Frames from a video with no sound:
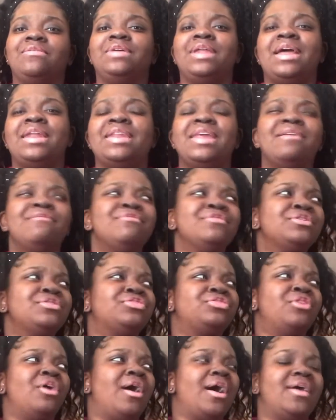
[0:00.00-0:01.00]
And I never
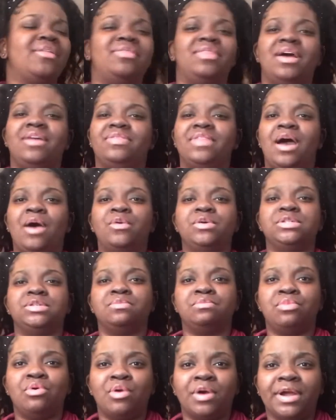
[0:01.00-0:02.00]
thought that that was
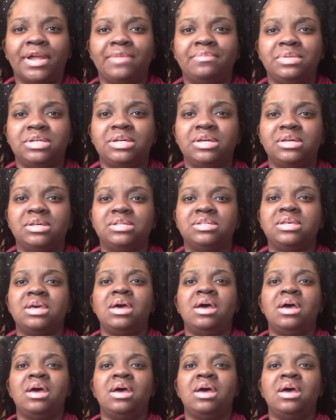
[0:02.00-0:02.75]
important because,